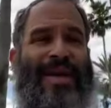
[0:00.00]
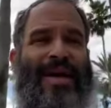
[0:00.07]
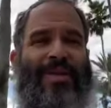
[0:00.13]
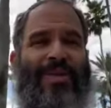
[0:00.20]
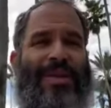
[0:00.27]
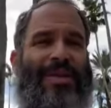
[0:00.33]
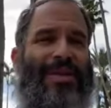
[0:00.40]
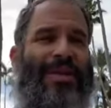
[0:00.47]
And
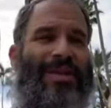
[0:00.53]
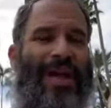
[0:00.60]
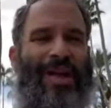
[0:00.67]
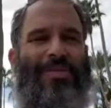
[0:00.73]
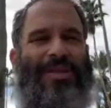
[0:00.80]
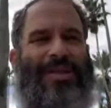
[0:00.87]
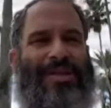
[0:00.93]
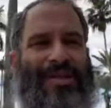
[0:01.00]
what the
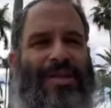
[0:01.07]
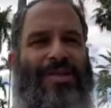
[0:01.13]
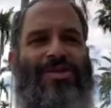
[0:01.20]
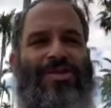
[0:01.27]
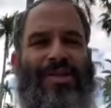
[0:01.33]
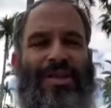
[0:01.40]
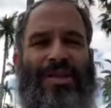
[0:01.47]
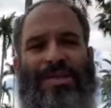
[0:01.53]
Talmud is
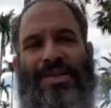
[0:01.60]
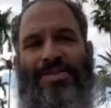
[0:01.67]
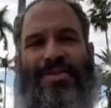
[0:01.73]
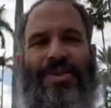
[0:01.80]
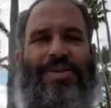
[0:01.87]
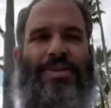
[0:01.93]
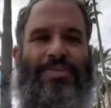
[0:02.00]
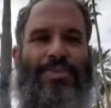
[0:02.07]
teaching us is a
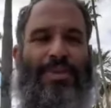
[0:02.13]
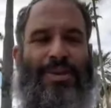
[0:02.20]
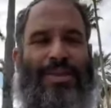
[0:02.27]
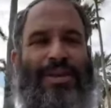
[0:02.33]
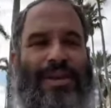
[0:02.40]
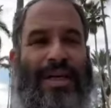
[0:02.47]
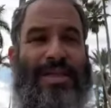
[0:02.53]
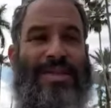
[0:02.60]
very
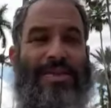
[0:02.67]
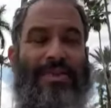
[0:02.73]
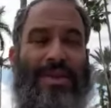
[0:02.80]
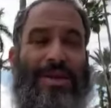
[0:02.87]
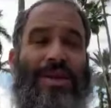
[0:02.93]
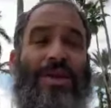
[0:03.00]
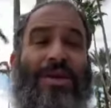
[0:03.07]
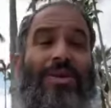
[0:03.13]
important lesson.
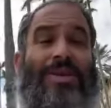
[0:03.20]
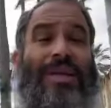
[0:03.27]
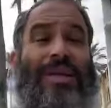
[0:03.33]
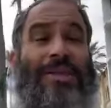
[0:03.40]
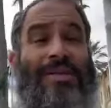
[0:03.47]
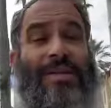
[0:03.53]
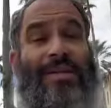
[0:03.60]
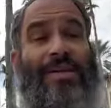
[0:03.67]
We know
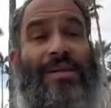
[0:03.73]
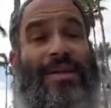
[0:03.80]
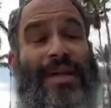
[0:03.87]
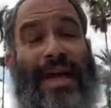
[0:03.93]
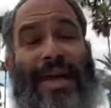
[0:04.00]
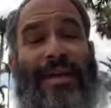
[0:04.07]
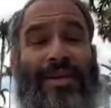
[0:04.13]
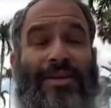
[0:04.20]
that the
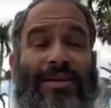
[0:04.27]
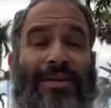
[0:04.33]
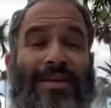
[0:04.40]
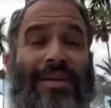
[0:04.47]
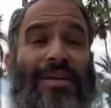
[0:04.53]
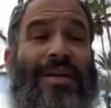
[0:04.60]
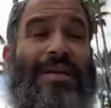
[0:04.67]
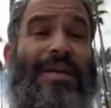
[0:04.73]
candle
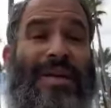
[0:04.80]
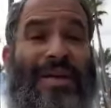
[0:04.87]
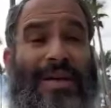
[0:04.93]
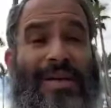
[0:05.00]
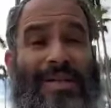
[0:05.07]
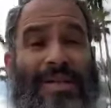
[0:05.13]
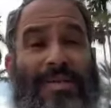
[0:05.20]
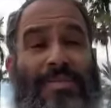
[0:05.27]

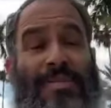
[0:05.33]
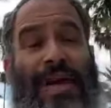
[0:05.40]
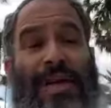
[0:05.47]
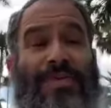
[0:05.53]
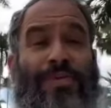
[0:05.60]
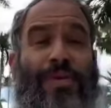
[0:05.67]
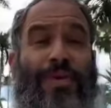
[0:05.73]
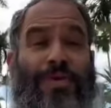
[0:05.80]
is a
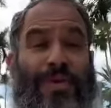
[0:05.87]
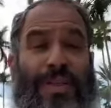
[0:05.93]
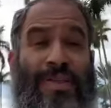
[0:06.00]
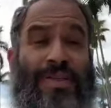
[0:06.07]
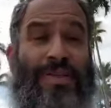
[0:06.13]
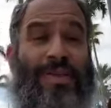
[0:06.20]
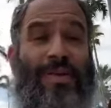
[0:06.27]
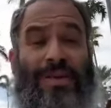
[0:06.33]
metaphor for the
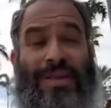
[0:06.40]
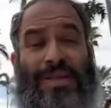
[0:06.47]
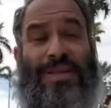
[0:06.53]
soul.